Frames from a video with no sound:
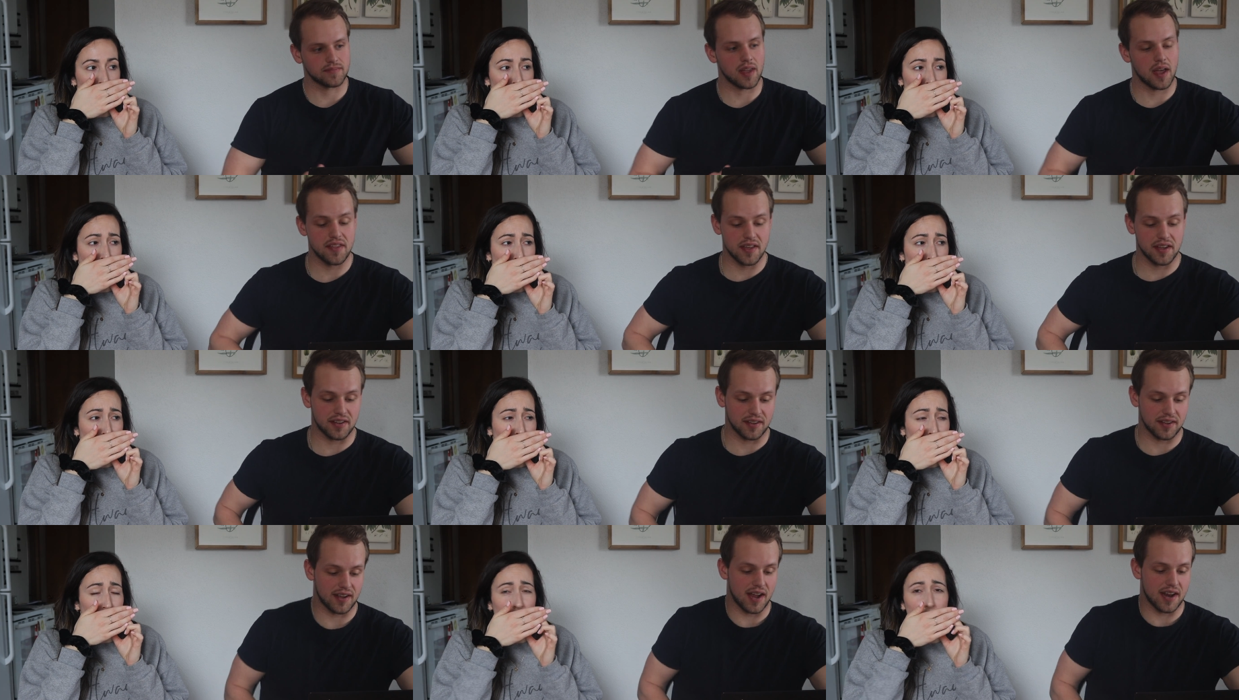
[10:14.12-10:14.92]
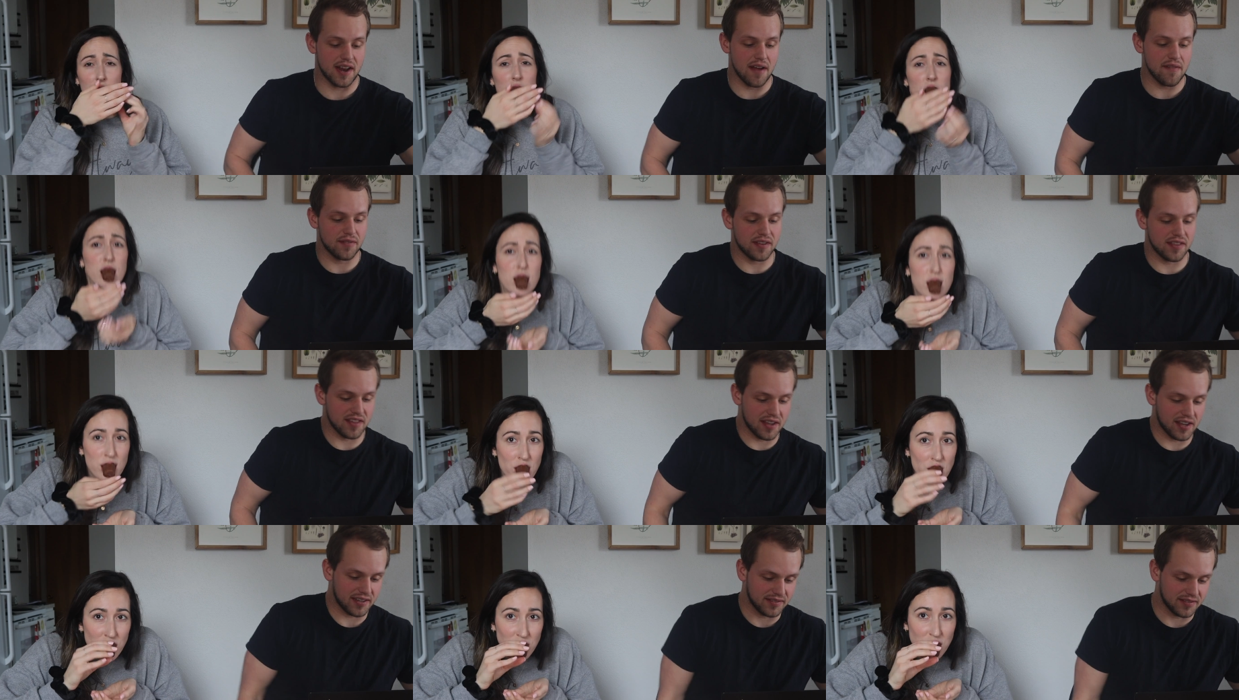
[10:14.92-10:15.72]
Speaker 1: I think I definitely
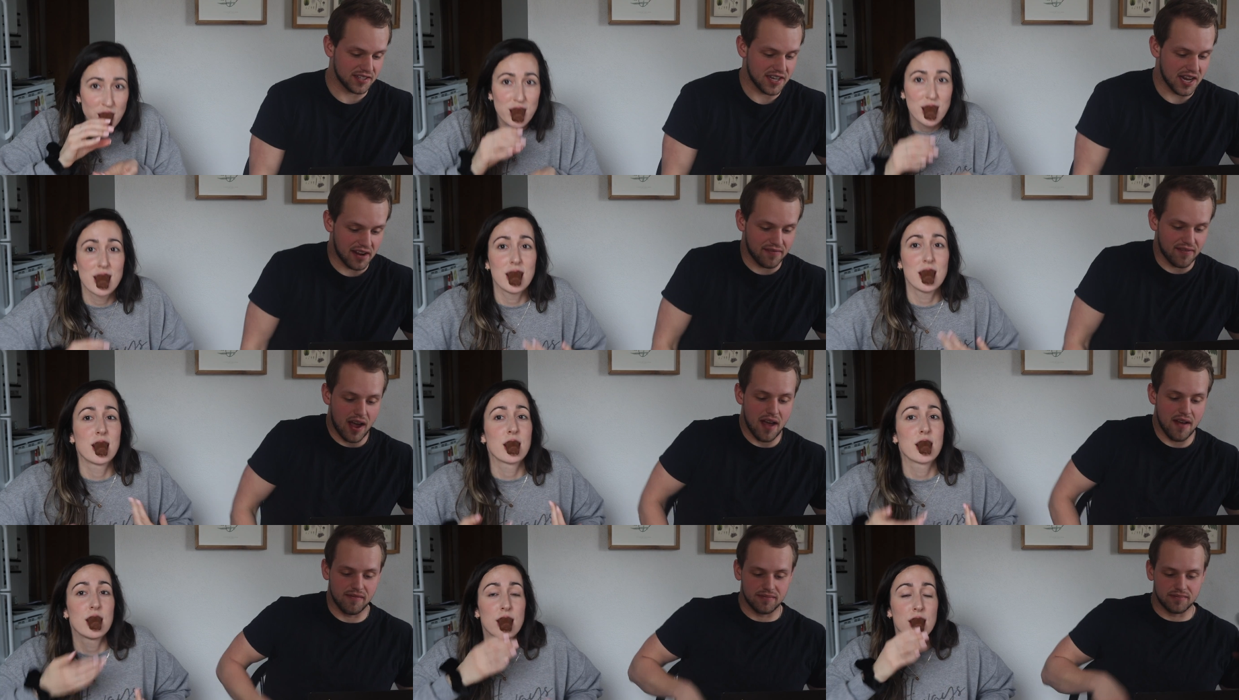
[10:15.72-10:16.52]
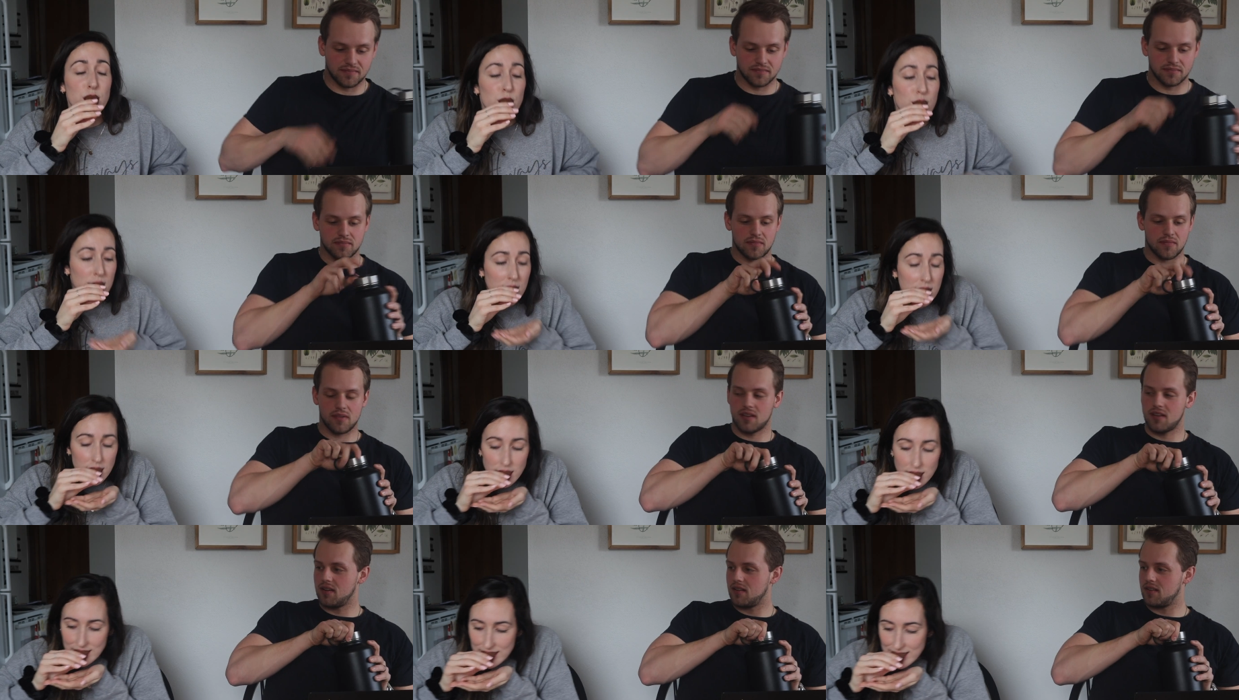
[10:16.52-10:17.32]
think the take
Speaker 2: mm-hmm,
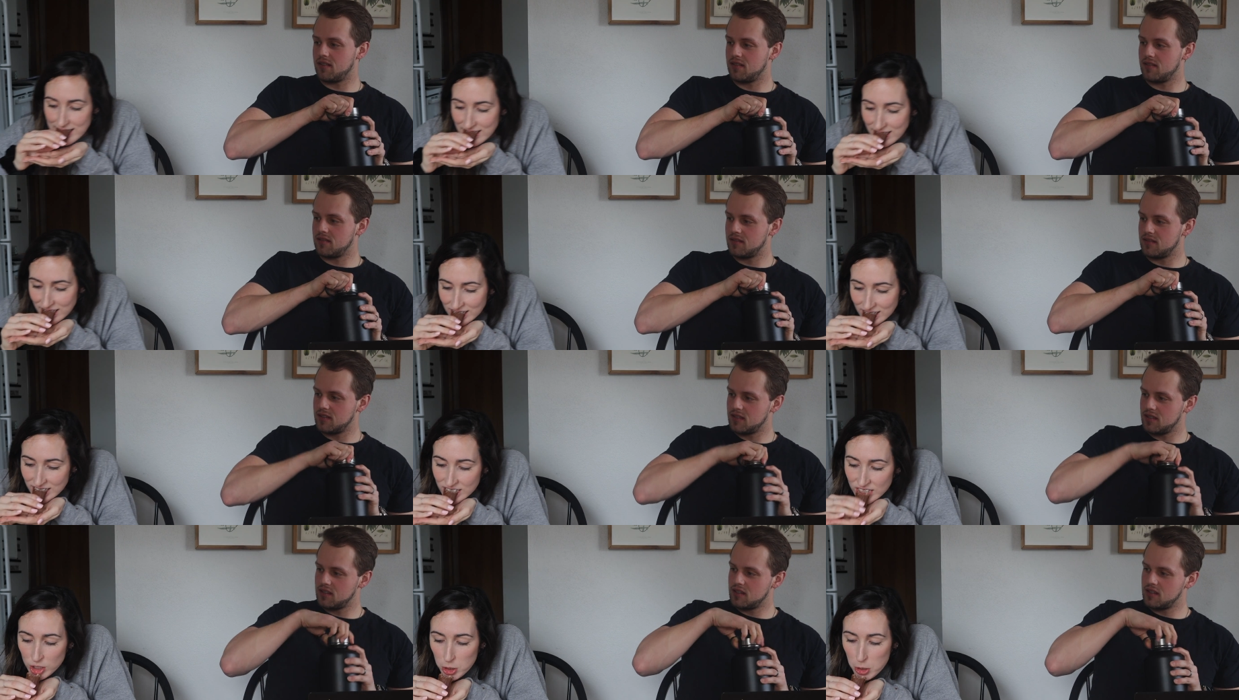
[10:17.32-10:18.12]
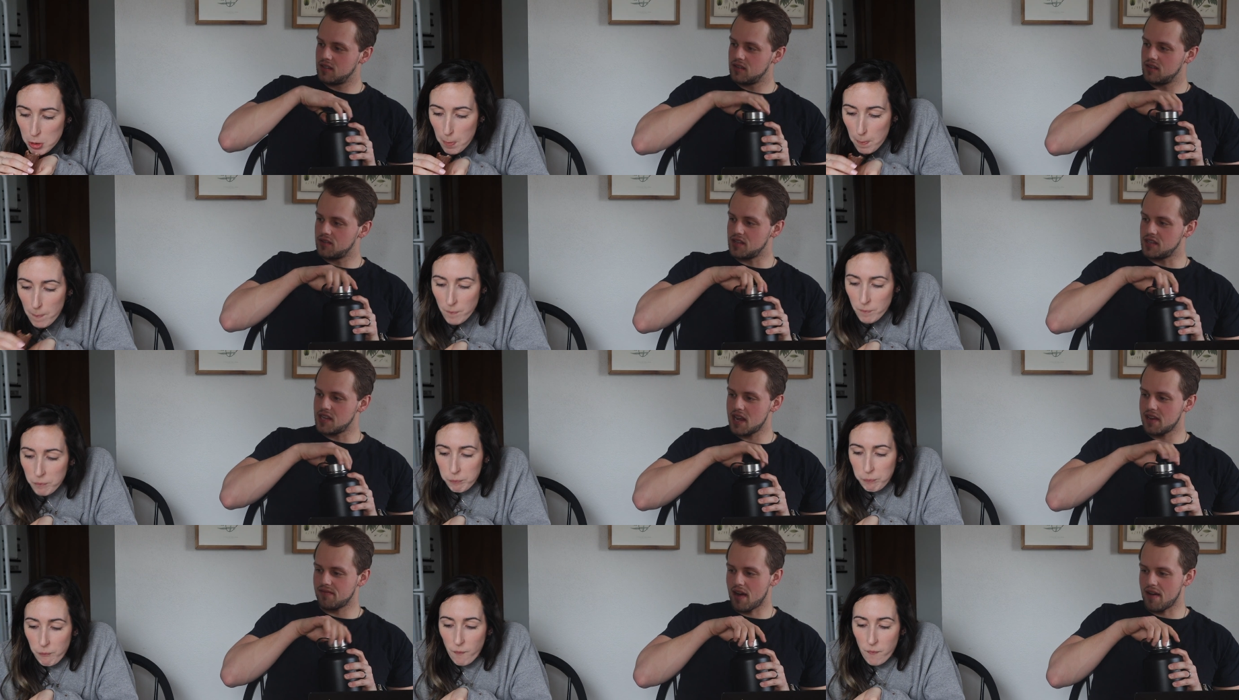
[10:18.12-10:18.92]
five.
Speaker 1: The
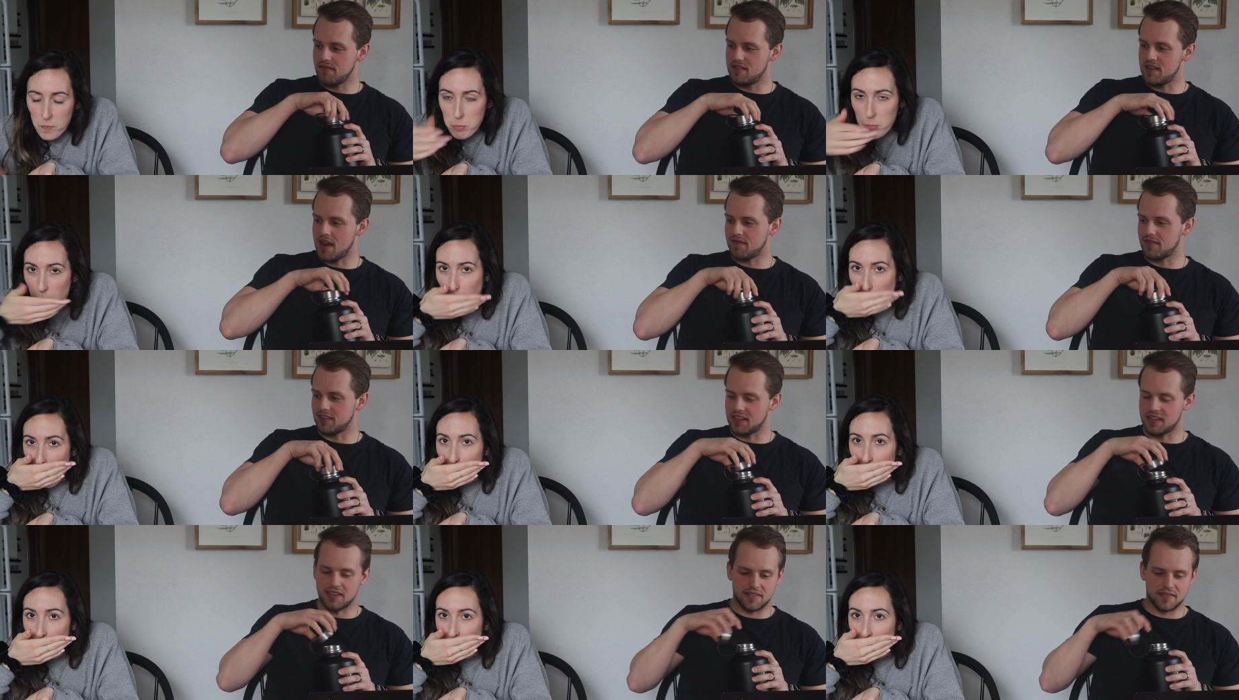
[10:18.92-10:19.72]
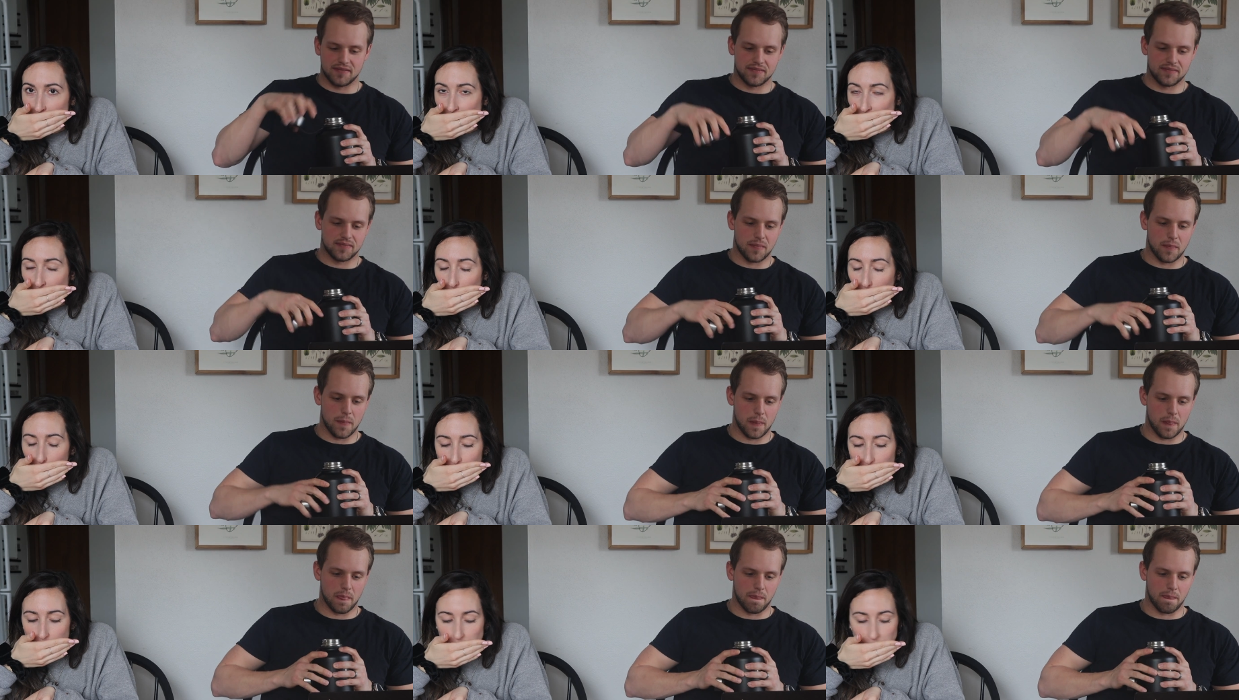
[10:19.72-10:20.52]
take five definitely
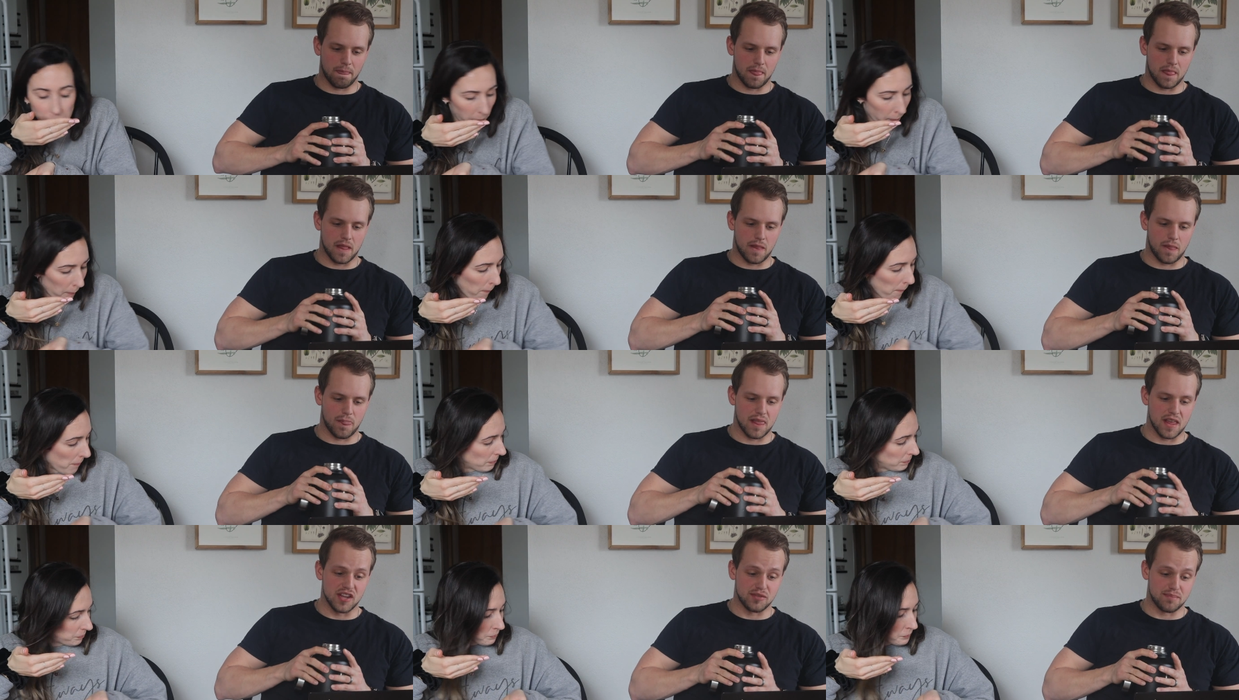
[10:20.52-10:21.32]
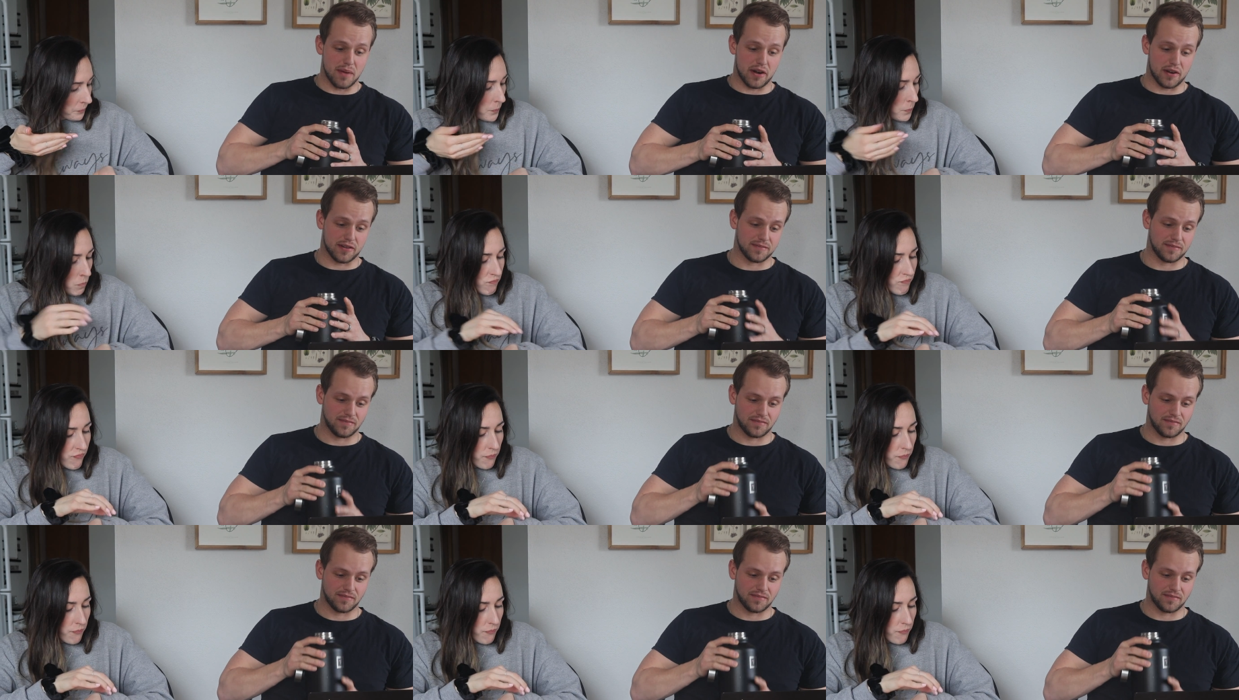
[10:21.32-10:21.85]
is better.